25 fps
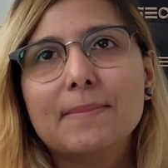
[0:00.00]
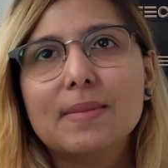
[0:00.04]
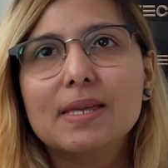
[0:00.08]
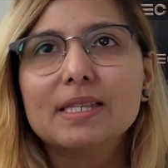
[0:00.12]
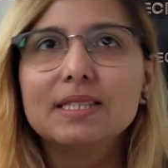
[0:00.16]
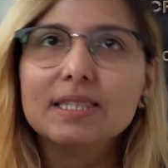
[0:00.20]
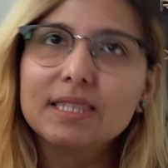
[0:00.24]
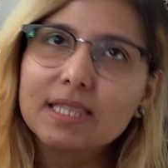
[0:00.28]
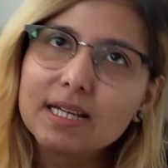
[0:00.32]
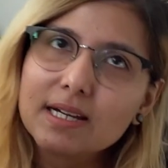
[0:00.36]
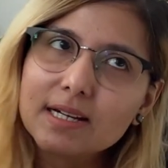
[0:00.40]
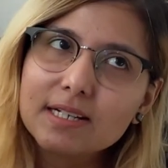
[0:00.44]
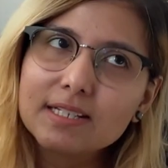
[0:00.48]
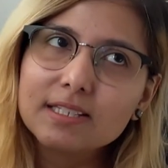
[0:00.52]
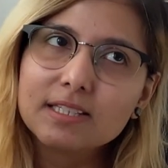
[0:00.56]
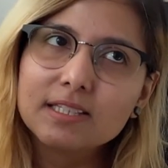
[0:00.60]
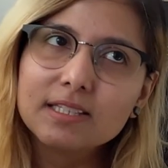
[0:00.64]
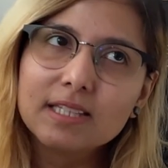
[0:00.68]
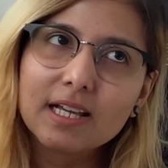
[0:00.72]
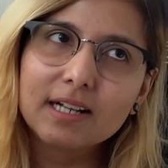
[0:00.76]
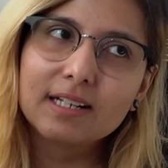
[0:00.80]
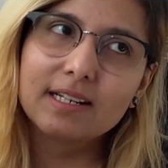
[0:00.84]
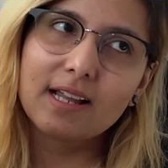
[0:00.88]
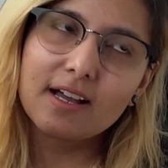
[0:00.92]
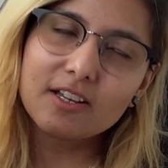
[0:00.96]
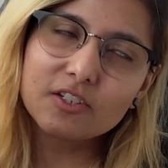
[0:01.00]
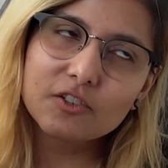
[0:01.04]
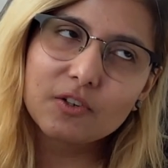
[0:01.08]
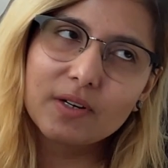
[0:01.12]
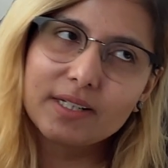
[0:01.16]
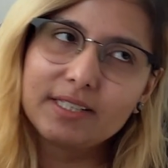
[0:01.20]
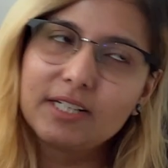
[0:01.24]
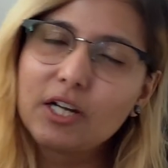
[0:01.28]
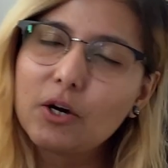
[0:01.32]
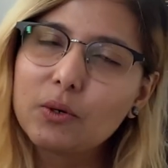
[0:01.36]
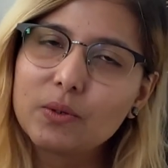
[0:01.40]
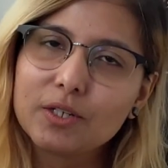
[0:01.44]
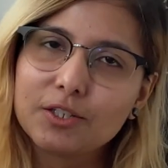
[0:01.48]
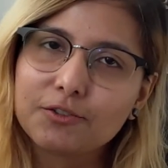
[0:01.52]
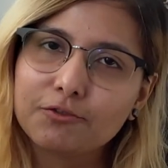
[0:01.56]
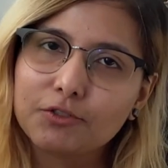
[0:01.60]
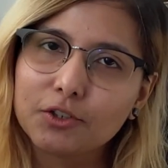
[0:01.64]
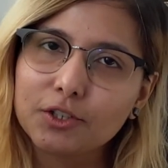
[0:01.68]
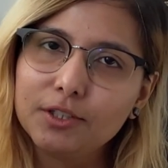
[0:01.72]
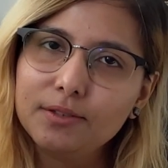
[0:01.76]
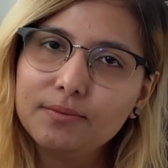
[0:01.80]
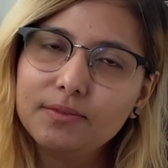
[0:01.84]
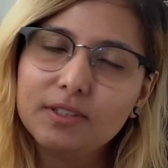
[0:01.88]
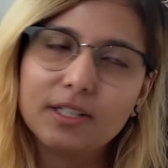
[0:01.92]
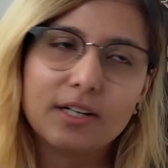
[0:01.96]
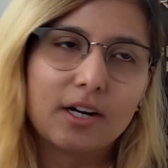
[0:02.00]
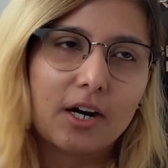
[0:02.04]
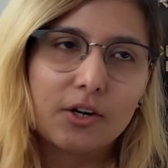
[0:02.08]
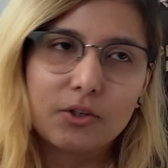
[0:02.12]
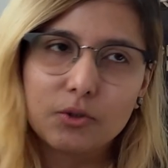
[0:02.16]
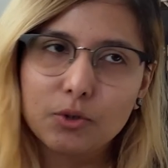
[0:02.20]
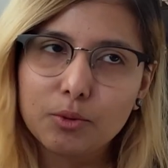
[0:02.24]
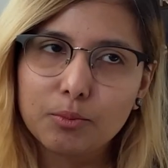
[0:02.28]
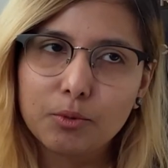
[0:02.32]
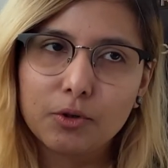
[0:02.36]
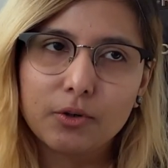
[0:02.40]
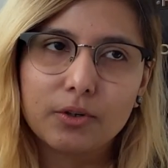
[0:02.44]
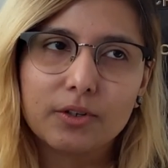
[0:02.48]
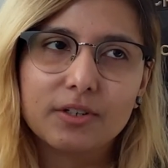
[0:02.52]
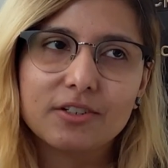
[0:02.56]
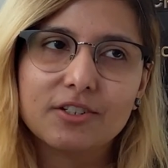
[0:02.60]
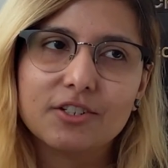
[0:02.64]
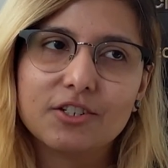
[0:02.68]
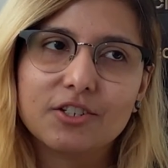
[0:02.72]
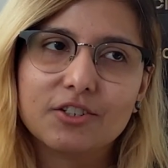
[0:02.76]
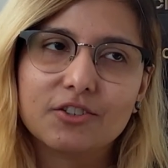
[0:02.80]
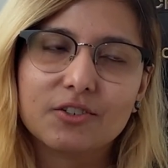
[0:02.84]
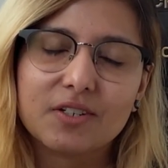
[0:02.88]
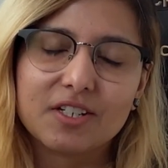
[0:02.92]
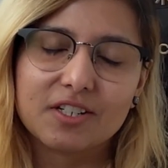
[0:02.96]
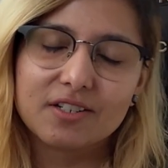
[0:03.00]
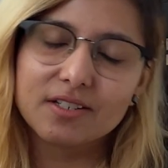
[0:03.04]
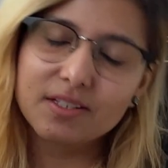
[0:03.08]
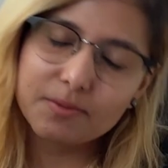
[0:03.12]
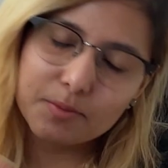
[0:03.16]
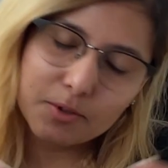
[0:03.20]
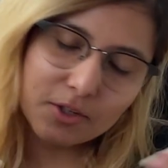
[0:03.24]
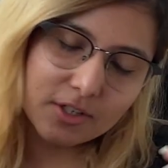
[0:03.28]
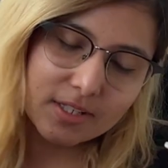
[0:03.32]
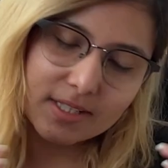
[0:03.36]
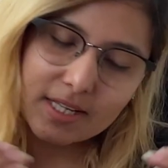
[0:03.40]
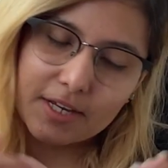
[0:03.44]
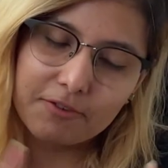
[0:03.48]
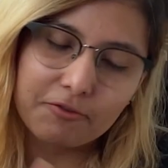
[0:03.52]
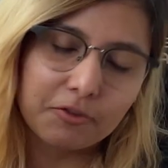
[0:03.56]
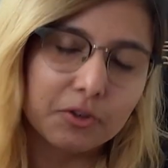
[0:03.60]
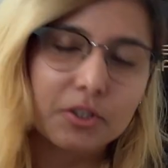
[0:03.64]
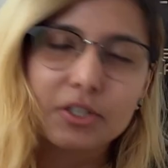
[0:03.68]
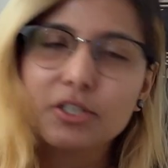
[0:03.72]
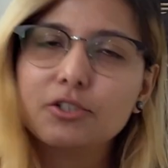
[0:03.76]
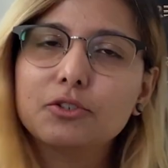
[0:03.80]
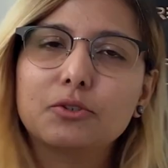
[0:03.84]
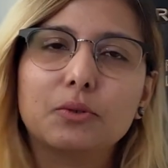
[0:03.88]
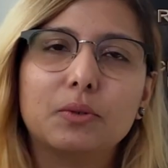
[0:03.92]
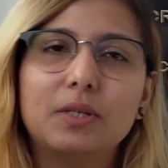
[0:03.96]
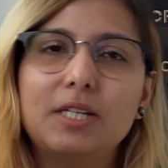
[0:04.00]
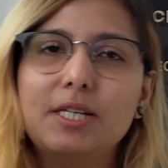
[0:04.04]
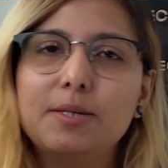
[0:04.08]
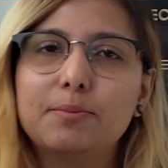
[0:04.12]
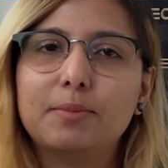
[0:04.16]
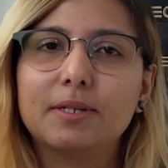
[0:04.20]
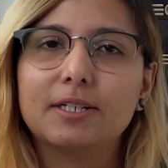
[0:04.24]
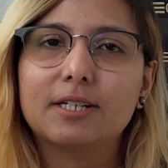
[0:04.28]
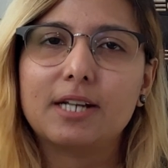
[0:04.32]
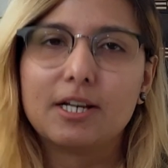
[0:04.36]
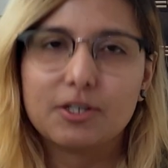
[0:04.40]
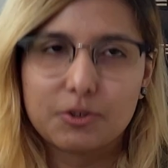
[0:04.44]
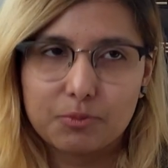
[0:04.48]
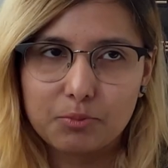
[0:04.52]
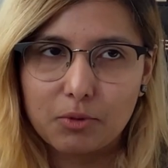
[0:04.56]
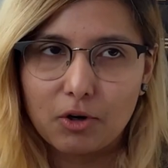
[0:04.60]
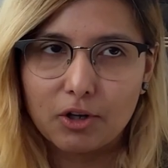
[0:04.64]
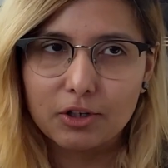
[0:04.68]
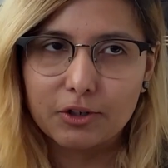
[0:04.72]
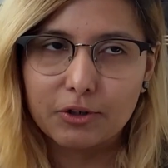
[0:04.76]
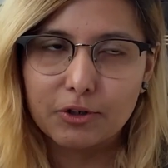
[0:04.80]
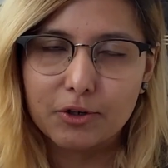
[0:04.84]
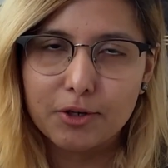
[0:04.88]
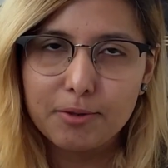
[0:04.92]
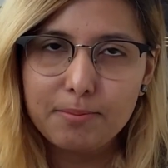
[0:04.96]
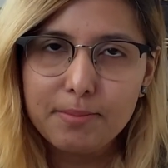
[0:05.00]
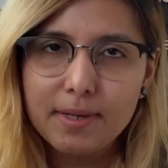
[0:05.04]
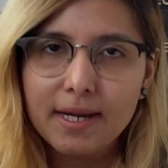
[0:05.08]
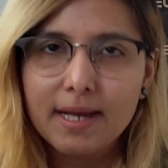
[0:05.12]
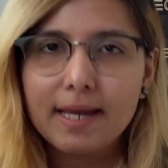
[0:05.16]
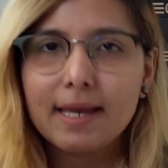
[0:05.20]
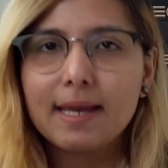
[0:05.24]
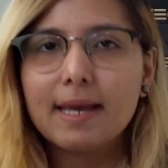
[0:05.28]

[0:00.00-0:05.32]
The the class right now is full. There are no more registrations because I wanted to keep it a small group.